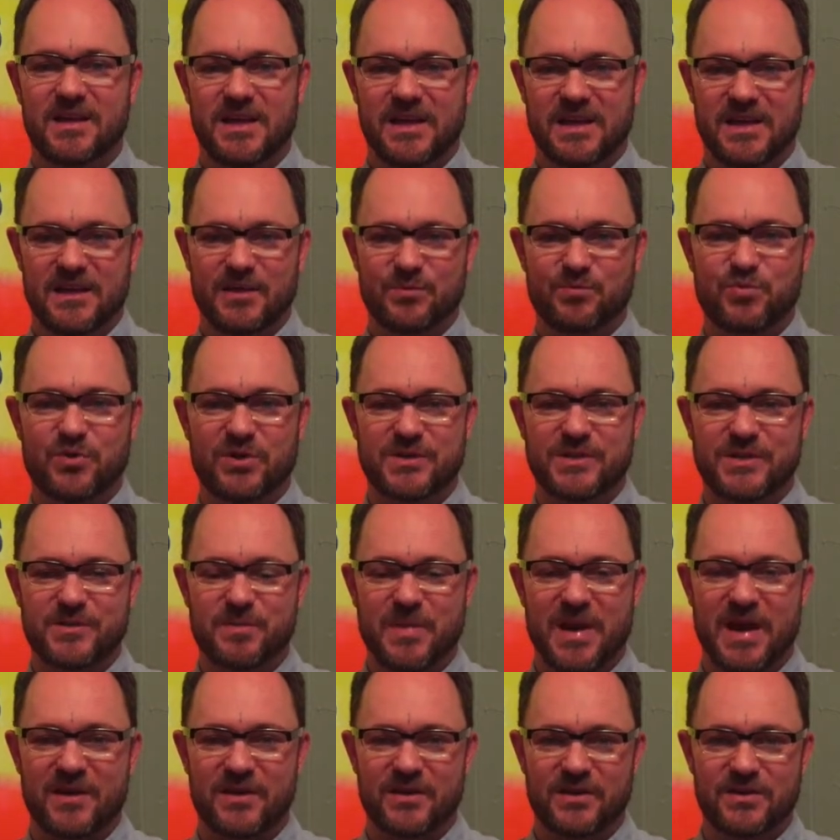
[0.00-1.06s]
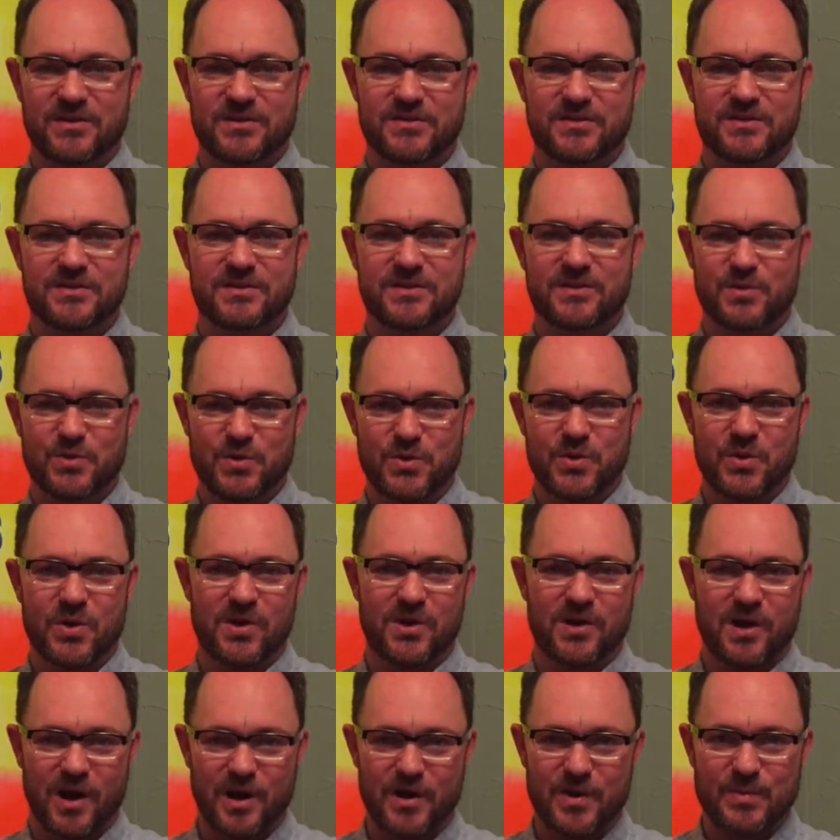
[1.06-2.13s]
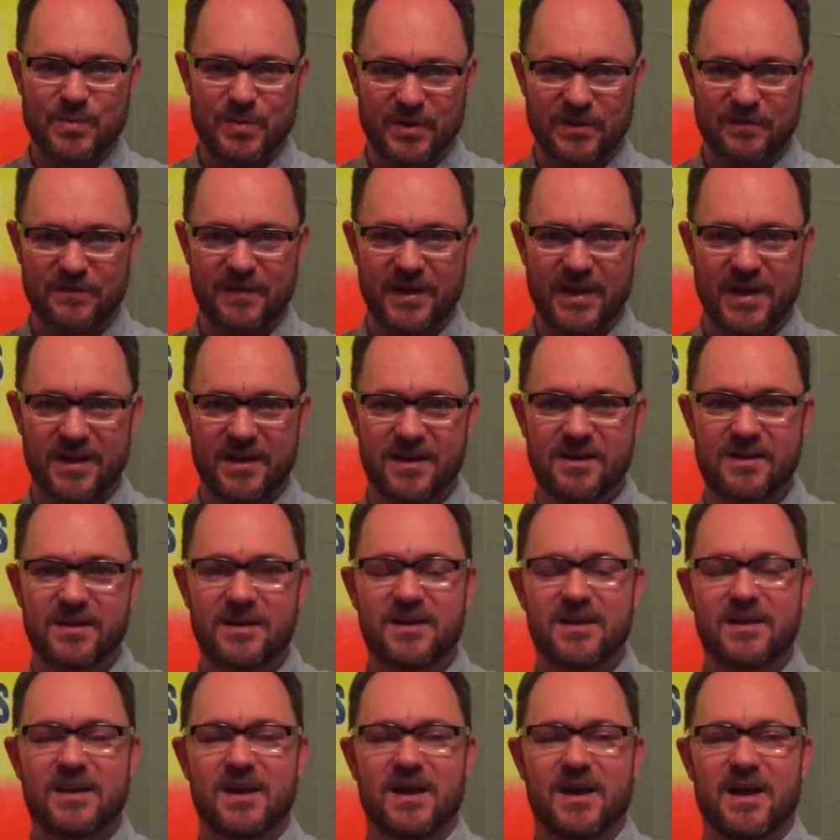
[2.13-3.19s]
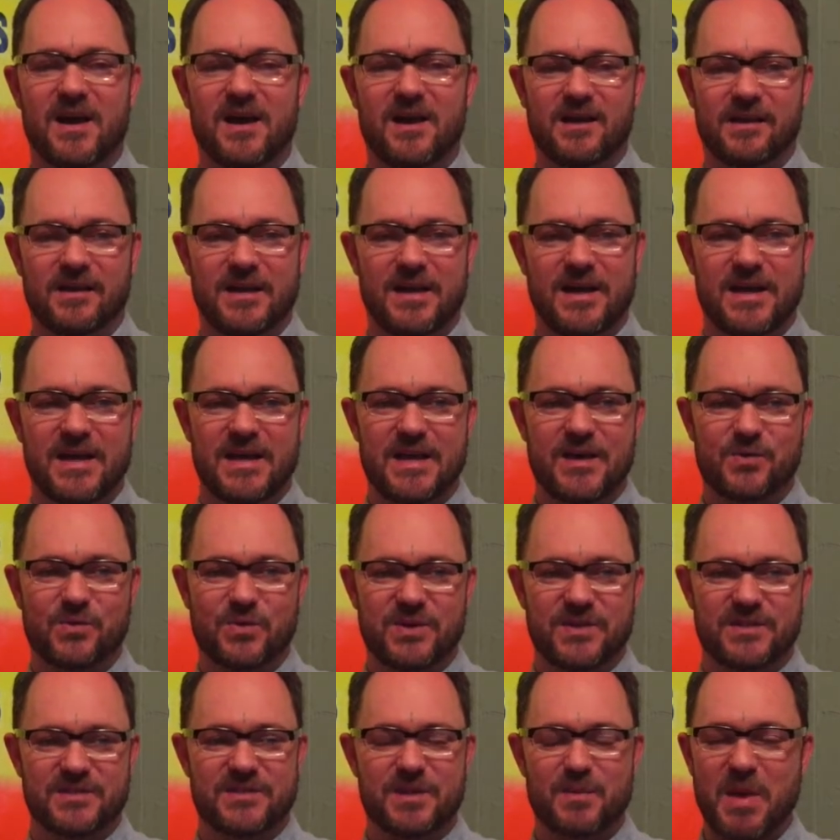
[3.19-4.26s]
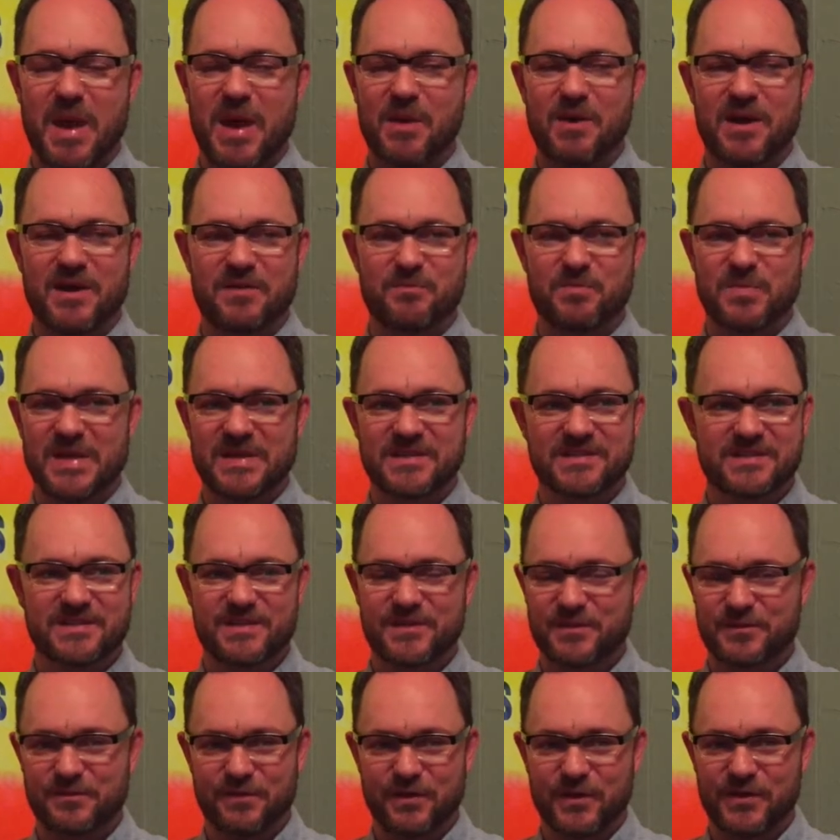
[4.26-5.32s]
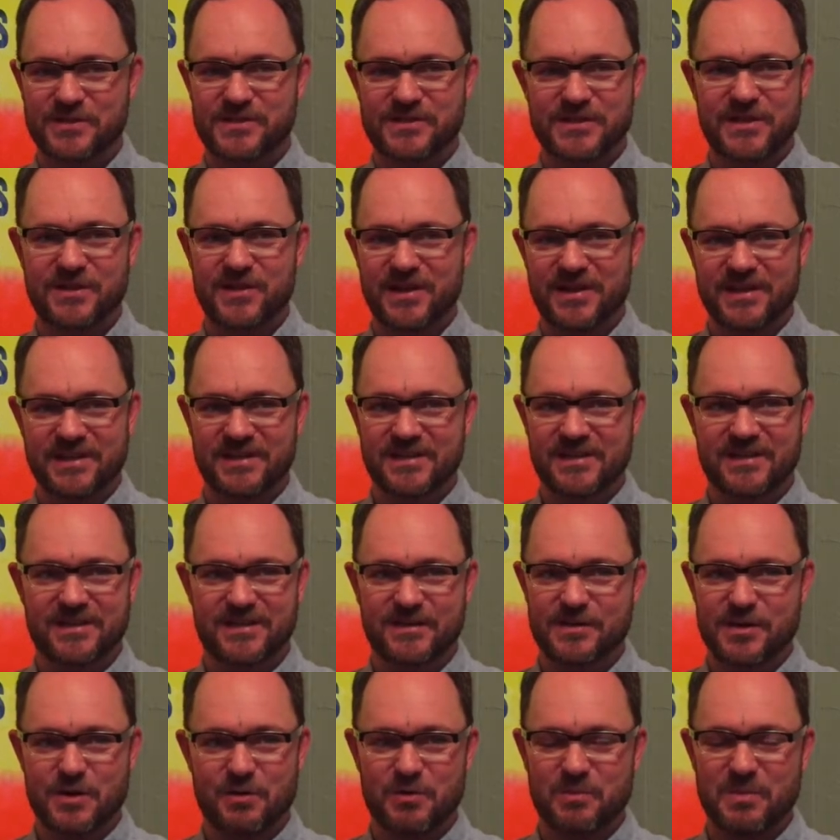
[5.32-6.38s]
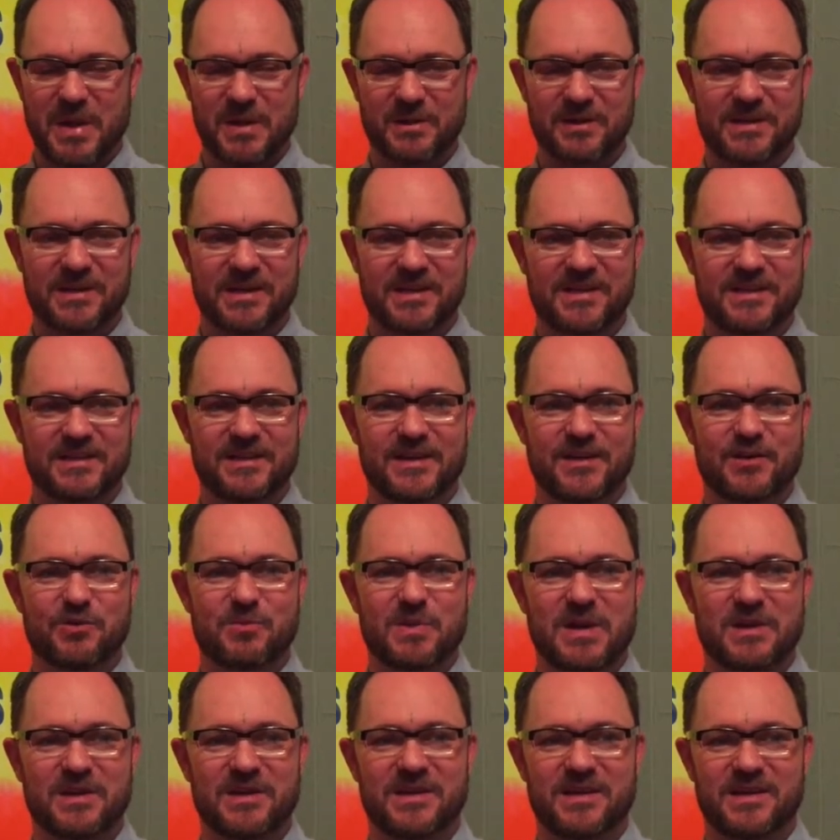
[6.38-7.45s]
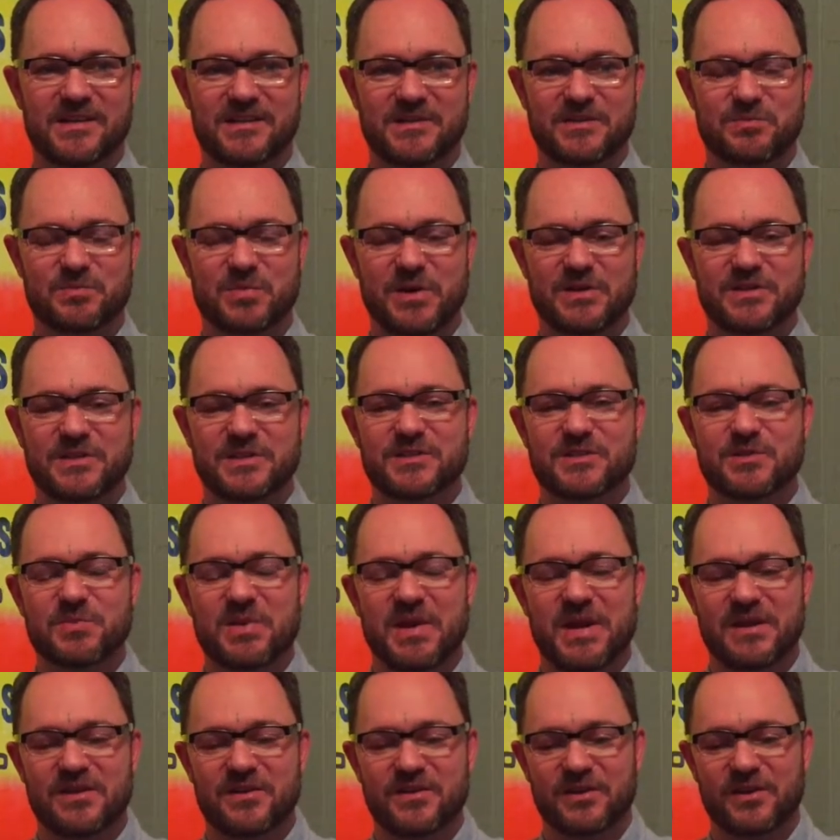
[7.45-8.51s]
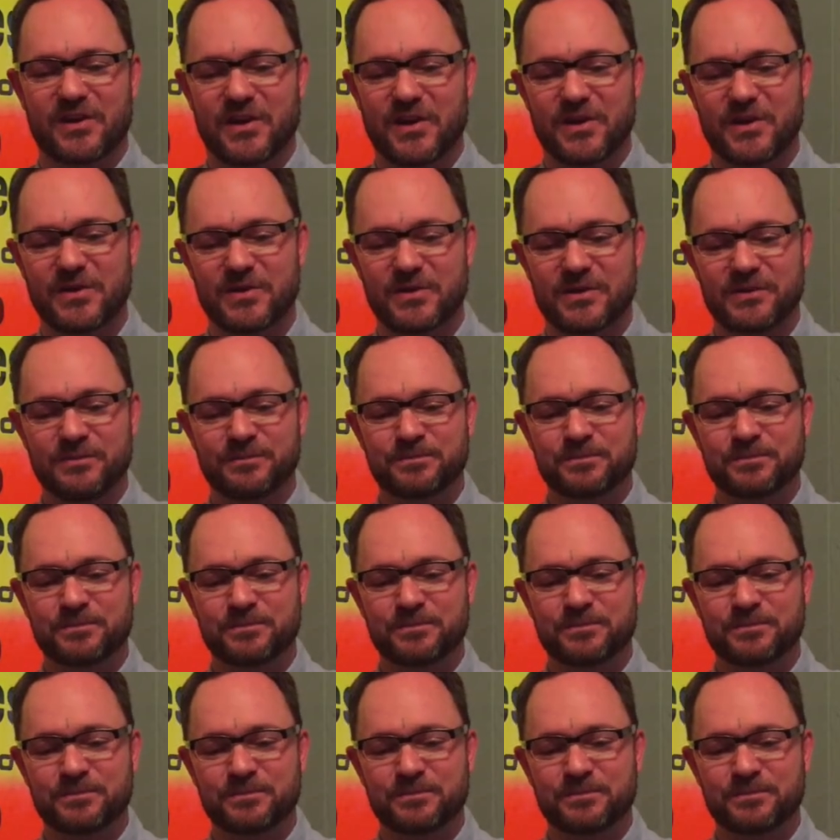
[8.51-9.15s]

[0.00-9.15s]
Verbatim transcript: in Printed Matters New York Art Book Fair. Uh, it was somehow I missed the first year. I didn't know about it, I didn't hear about it, I didn't participate or go.